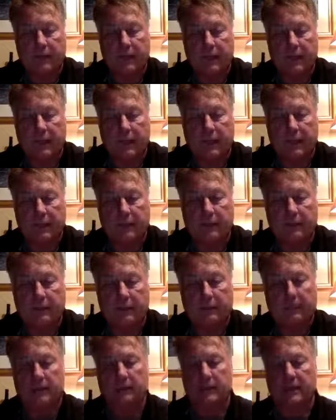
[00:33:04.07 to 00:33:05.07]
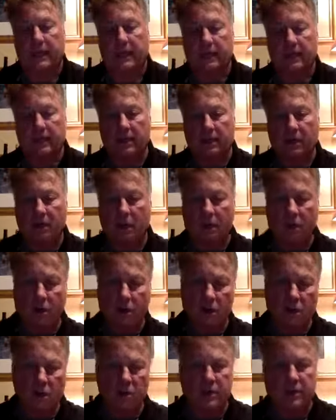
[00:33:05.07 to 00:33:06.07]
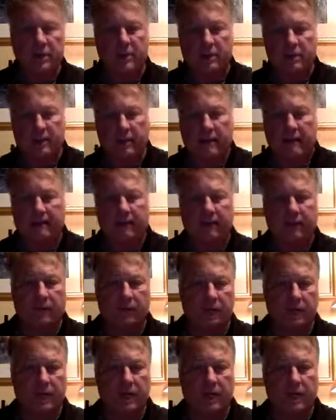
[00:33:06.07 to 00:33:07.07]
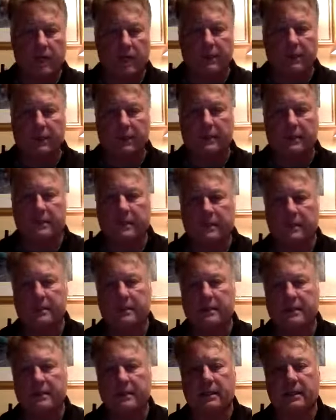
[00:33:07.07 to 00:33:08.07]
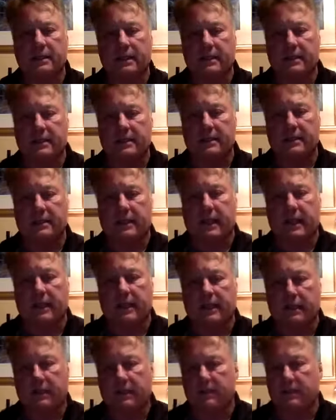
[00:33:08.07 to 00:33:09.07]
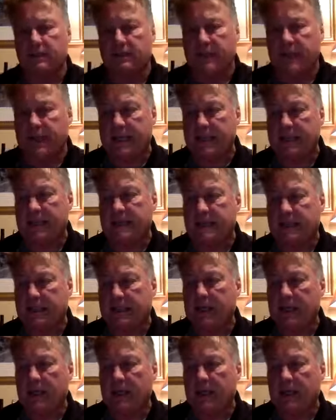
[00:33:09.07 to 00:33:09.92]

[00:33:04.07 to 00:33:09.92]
and kind of hone and craft the wine into his style. He'll taste and